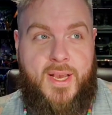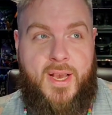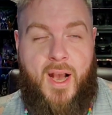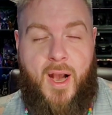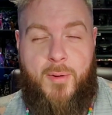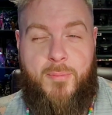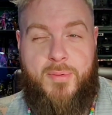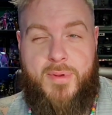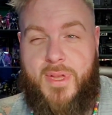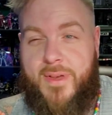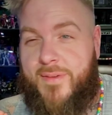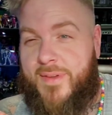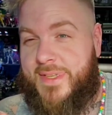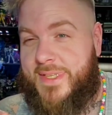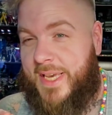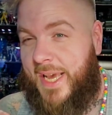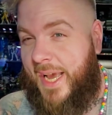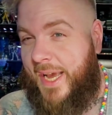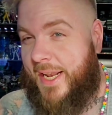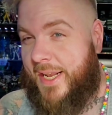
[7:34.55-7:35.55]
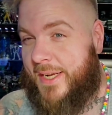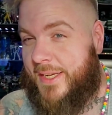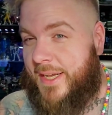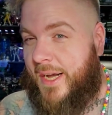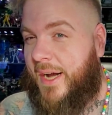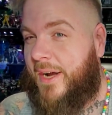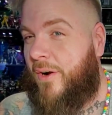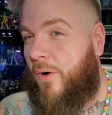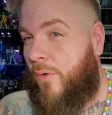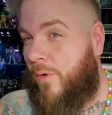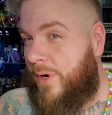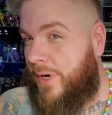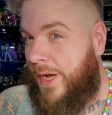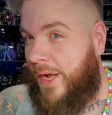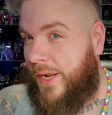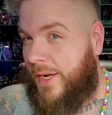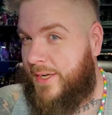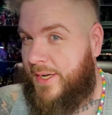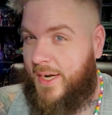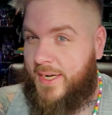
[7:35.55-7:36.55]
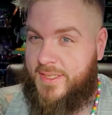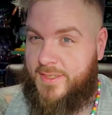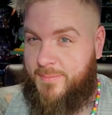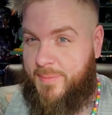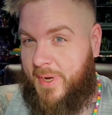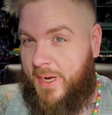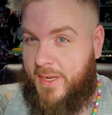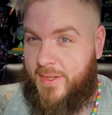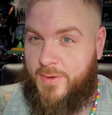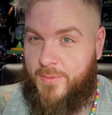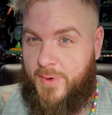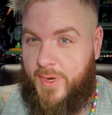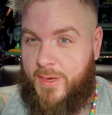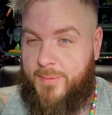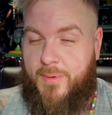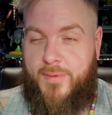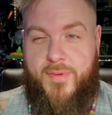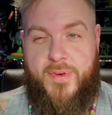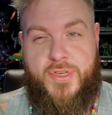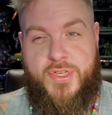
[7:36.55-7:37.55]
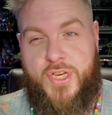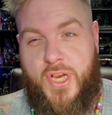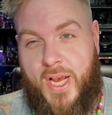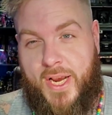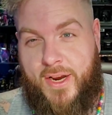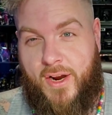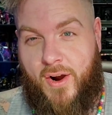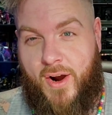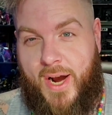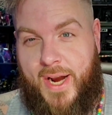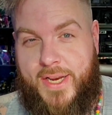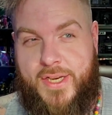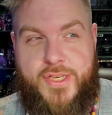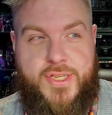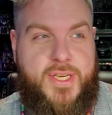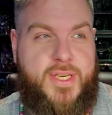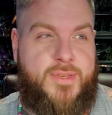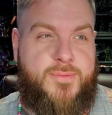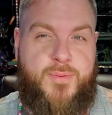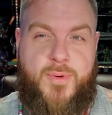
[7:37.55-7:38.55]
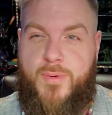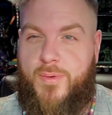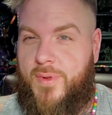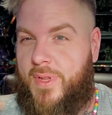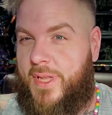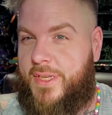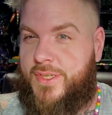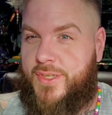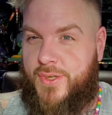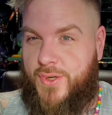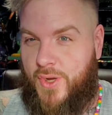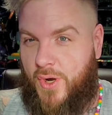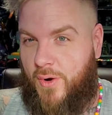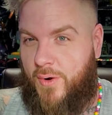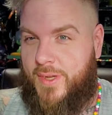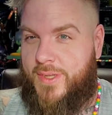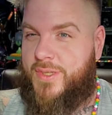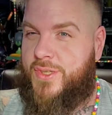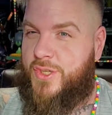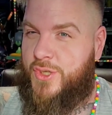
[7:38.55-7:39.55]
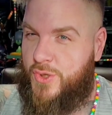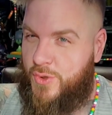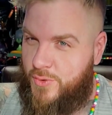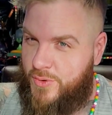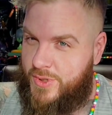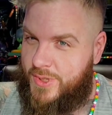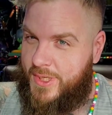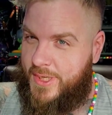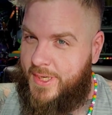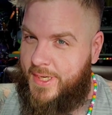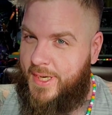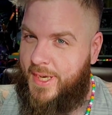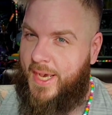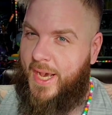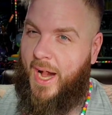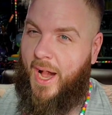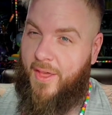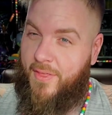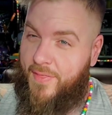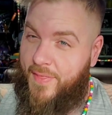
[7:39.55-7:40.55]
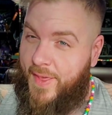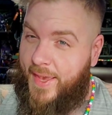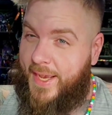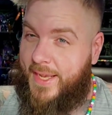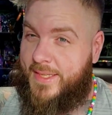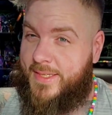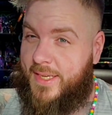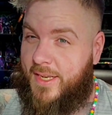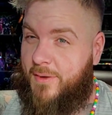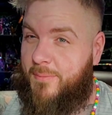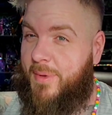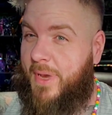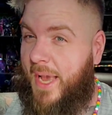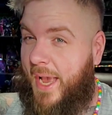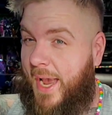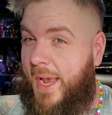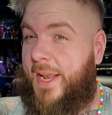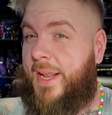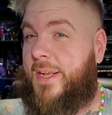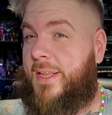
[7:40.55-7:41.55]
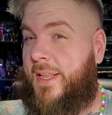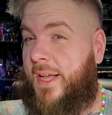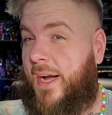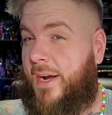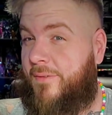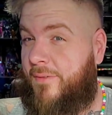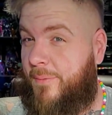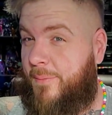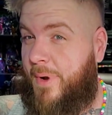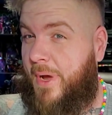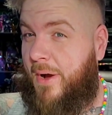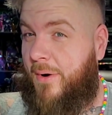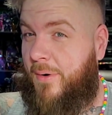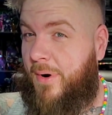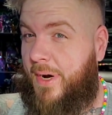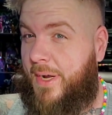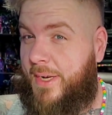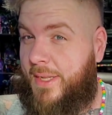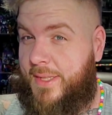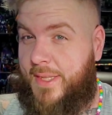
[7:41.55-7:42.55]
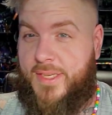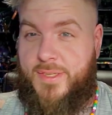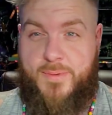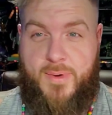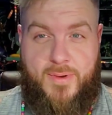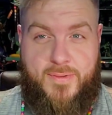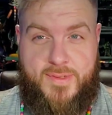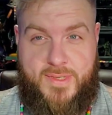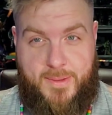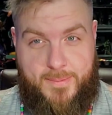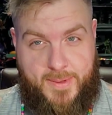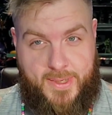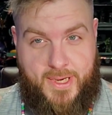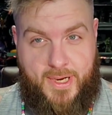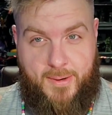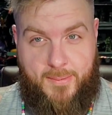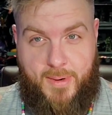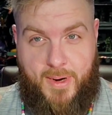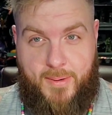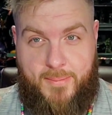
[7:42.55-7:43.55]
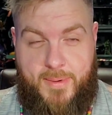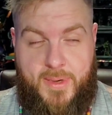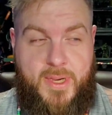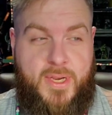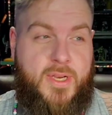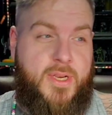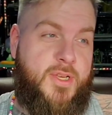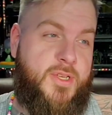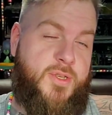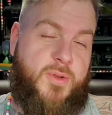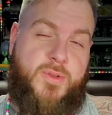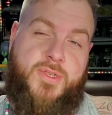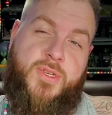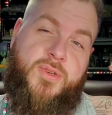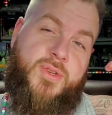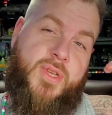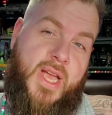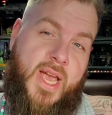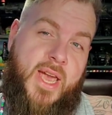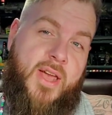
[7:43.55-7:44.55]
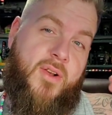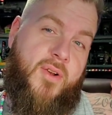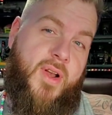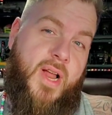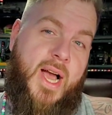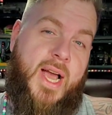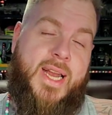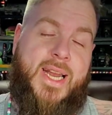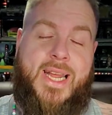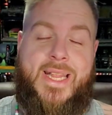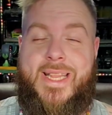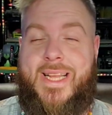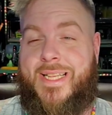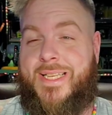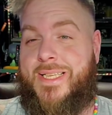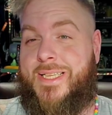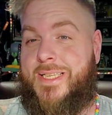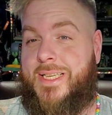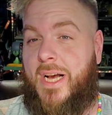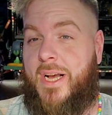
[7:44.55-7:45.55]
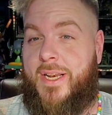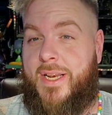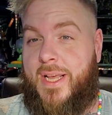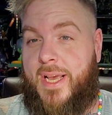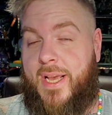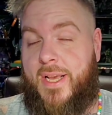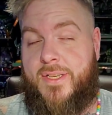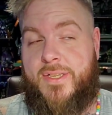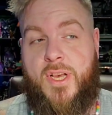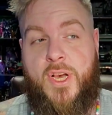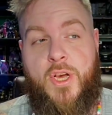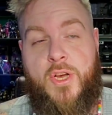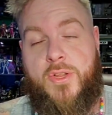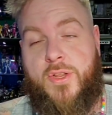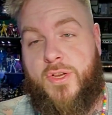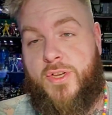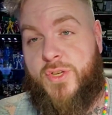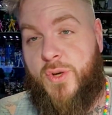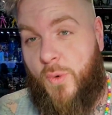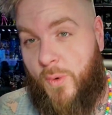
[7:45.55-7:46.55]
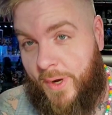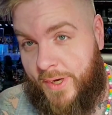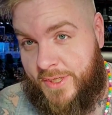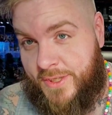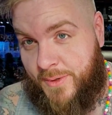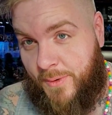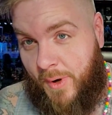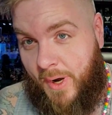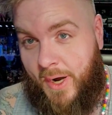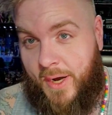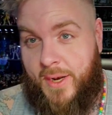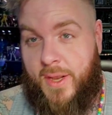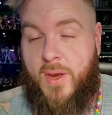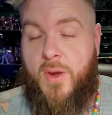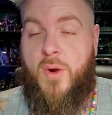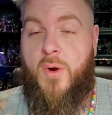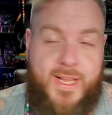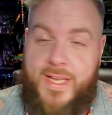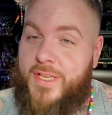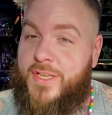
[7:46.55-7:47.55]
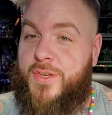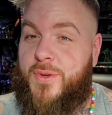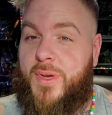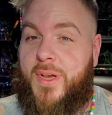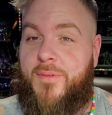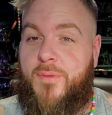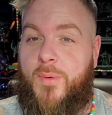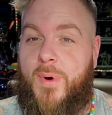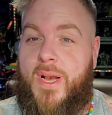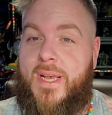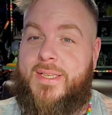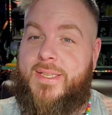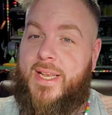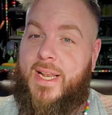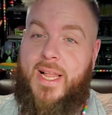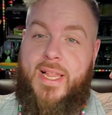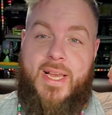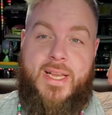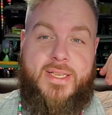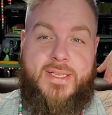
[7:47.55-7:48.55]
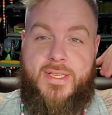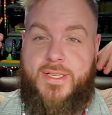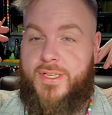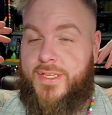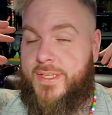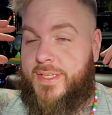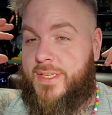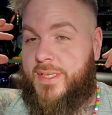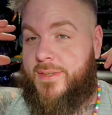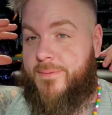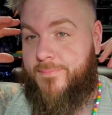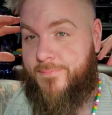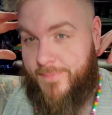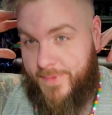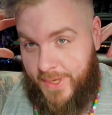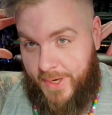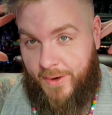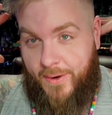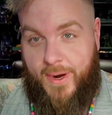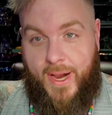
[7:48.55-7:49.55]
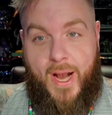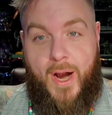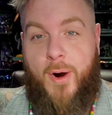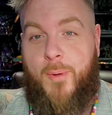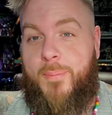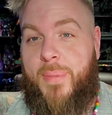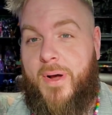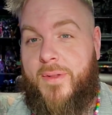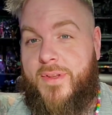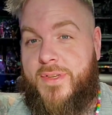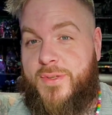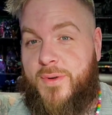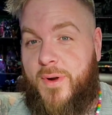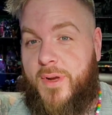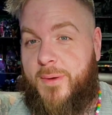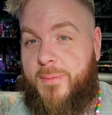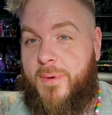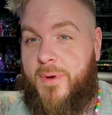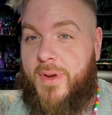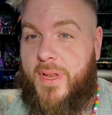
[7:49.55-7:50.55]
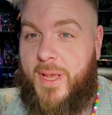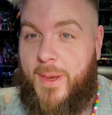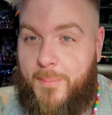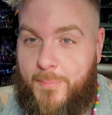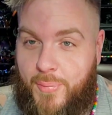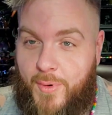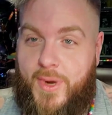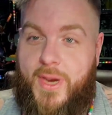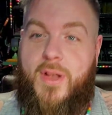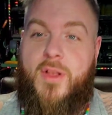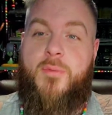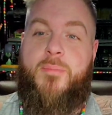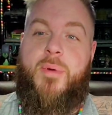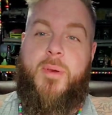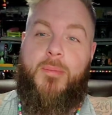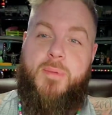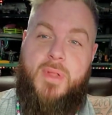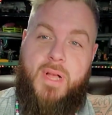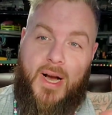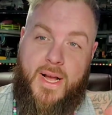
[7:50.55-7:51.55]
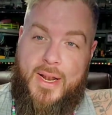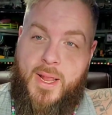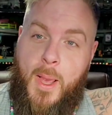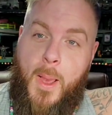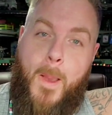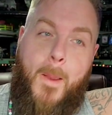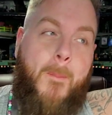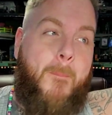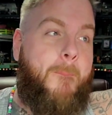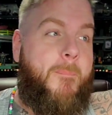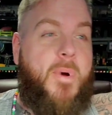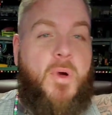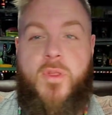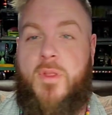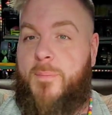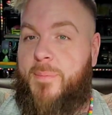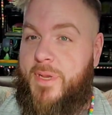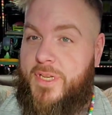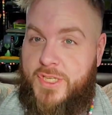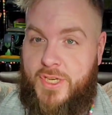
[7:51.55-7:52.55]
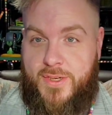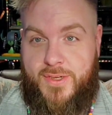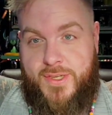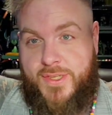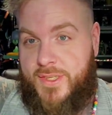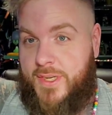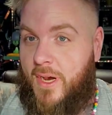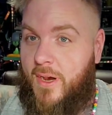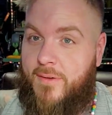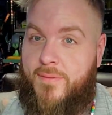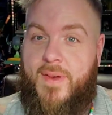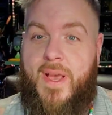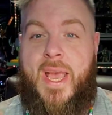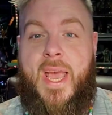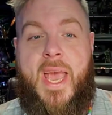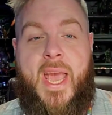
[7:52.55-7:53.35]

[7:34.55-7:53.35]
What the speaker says: I believe it's 8 o'clock or 9 o'clock, depending on the week. But if you check our IGs, we will let you know. It's usually, I think it's going to be 8 o'clock from now on, unless we have something come up. So it's usually 8 or 9. And then Sundays, the Toy Squad. I like to do giveaways, and I like to just help out the toy community and bring other people on, build up each other's stuff.